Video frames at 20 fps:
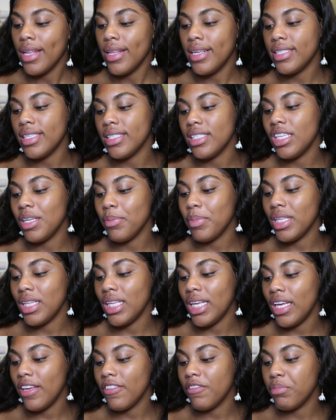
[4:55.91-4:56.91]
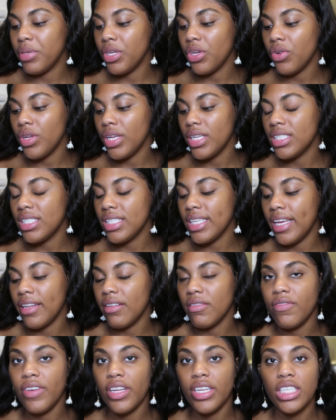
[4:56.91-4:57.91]
This is the Believe Beauty
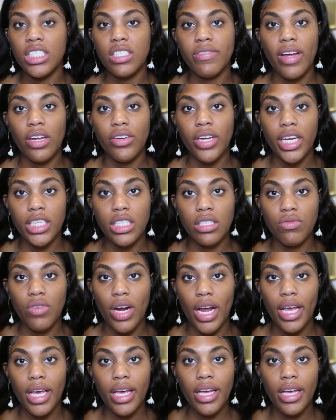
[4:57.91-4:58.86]
Skin Finish Foundation right